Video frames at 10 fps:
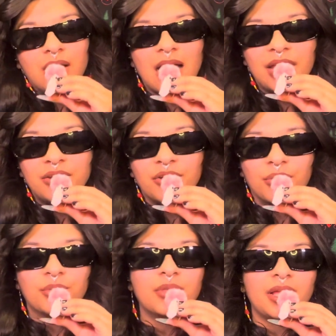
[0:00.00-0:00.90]
I don't
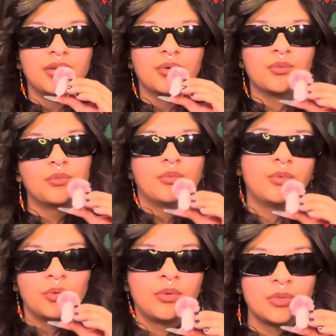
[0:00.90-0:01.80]
know, like
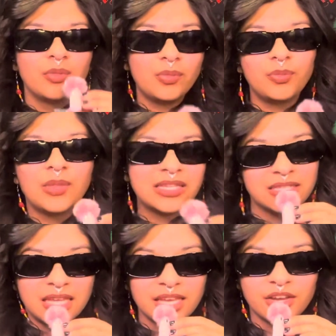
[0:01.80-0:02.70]
let's
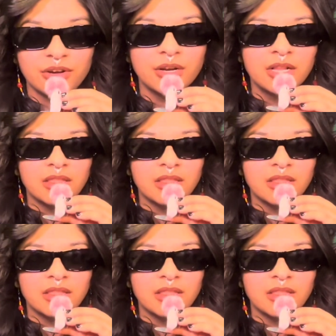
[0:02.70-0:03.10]
think here.